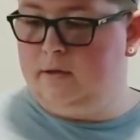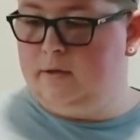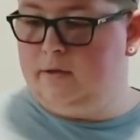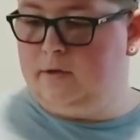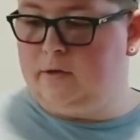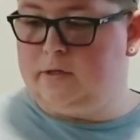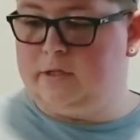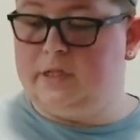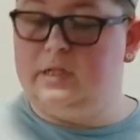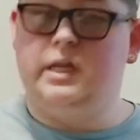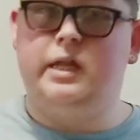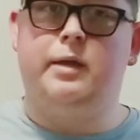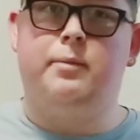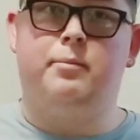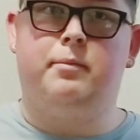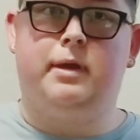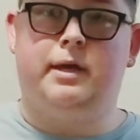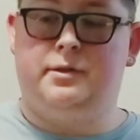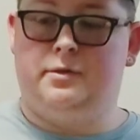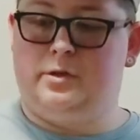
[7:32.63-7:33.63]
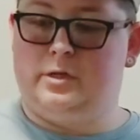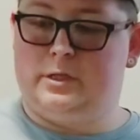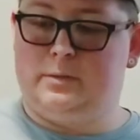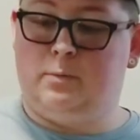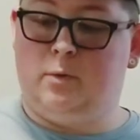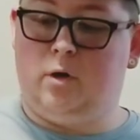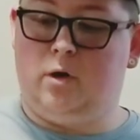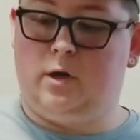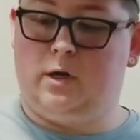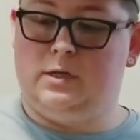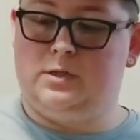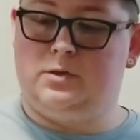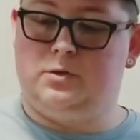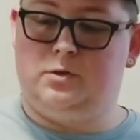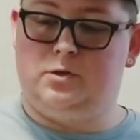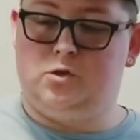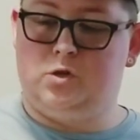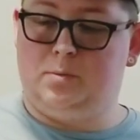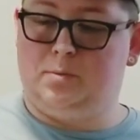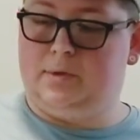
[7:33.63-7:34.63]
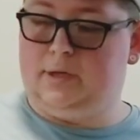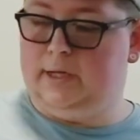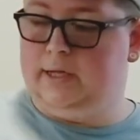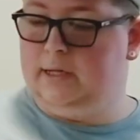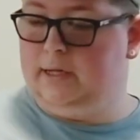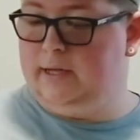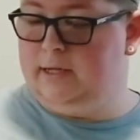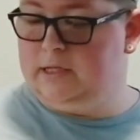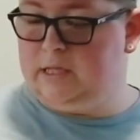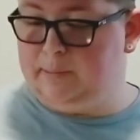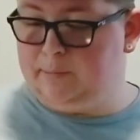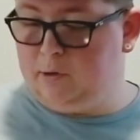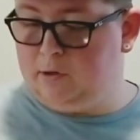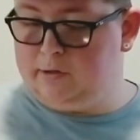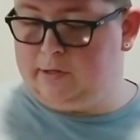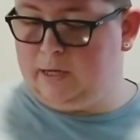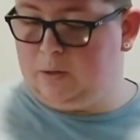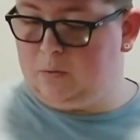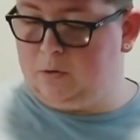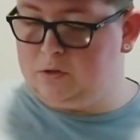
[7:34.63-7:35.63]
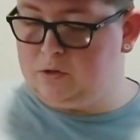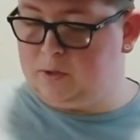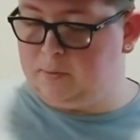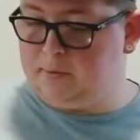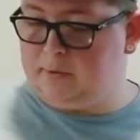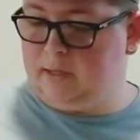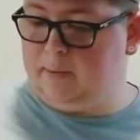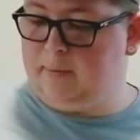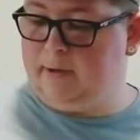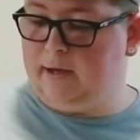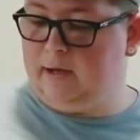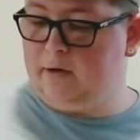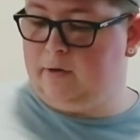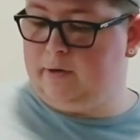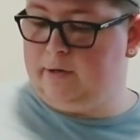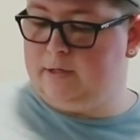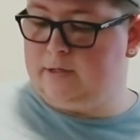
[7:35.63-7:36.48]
they're slim and they're small because they're the AAA lights. They both take one AAA battery.